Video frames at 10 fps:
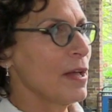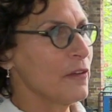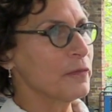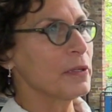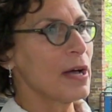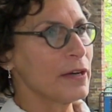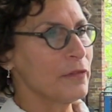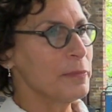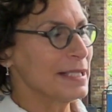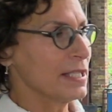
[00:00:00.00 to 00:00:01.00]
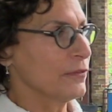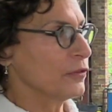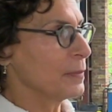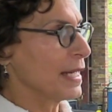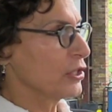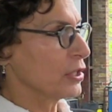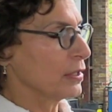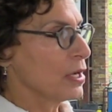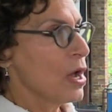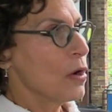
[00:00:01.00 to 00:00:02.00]
you have a lot of misinformation.
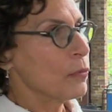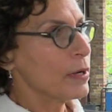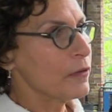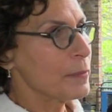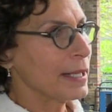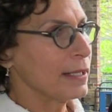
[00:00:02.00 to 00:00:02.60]
One of my